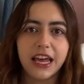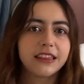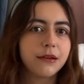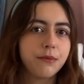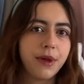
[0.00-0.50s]
at
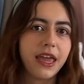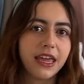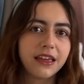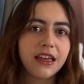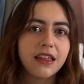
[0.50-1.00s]
the
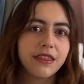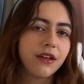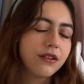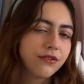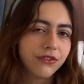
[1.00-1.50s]
bank,
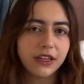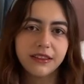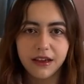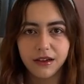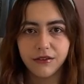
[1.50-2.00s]
they'll inflate
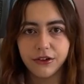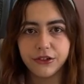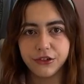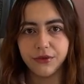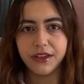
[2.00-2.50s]
that
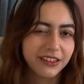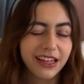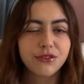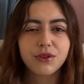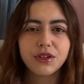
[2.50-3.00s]
conversion rate.
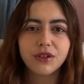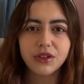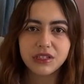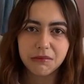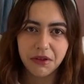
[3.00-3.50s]
That's where you
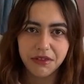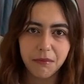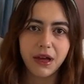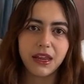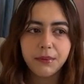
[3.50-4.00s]
lose some of the
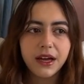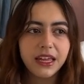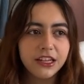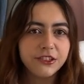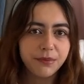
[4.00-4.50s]
money. But
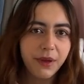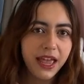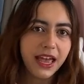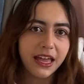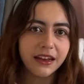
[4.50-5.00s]
in
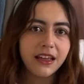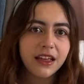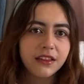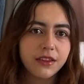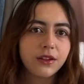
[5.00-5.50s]
Japan,
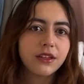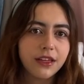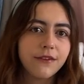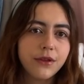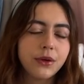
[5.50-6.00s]
they'll
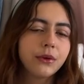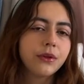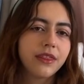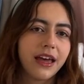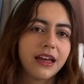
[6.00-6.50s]
give you
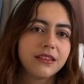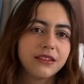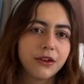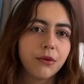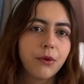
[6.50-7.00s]
that
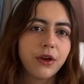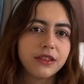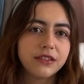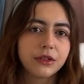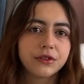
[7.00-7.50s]

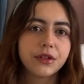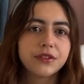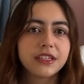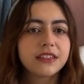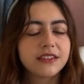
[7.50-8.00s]

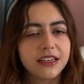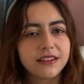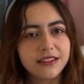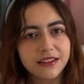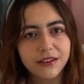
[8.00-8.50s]

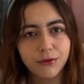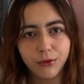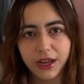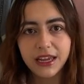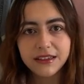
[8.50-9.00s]
0.0066
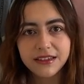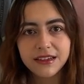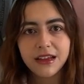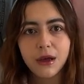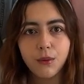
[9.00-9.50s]
rate,
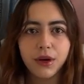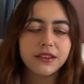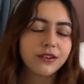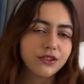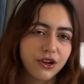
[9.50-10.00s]
but
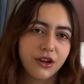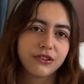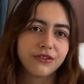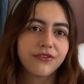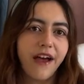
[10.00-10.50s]
they'll charge
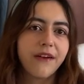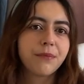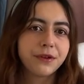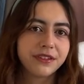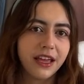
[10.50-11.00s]
a
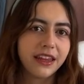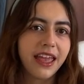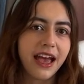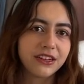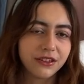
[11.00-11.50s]
5%
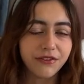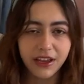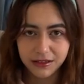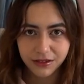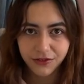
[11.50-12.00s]
cash
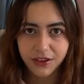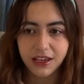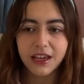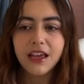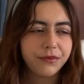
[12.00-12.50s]
advance
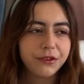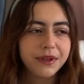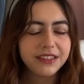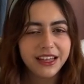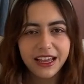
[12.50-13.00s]
fee. So
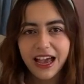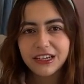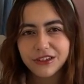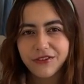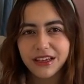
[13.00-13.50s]
basically that
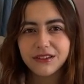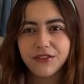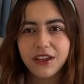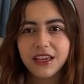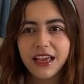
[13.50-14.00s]
cash advance
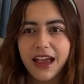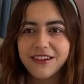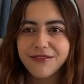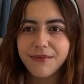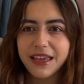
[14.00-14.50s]
fee kind
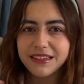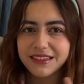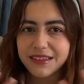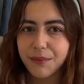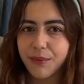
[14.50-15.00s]
of makes
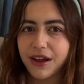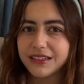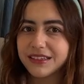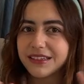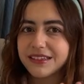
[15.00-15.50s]
the
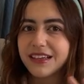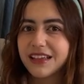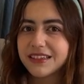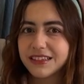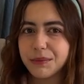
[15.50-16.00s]
prices
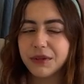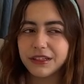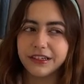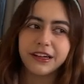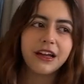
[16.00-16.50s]

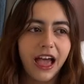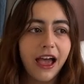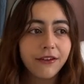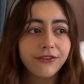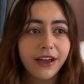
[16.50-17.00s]
similar.
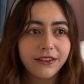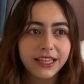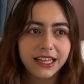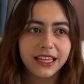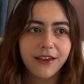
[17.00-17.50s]
I found
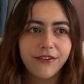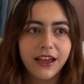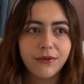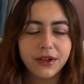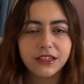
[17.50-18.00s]
that like if
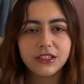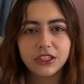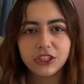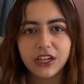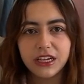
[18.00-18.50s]
I wanted to
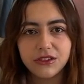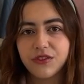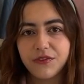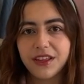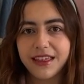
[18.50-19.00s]
exchange
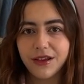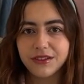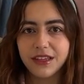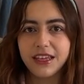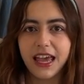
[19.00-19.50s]

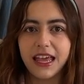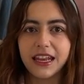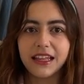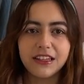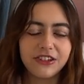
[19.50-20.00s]
50,000 yen
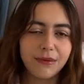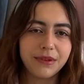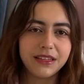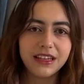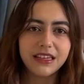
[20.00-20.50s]
at the
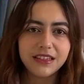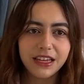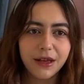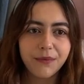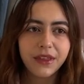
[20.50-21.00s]
Japanese ATM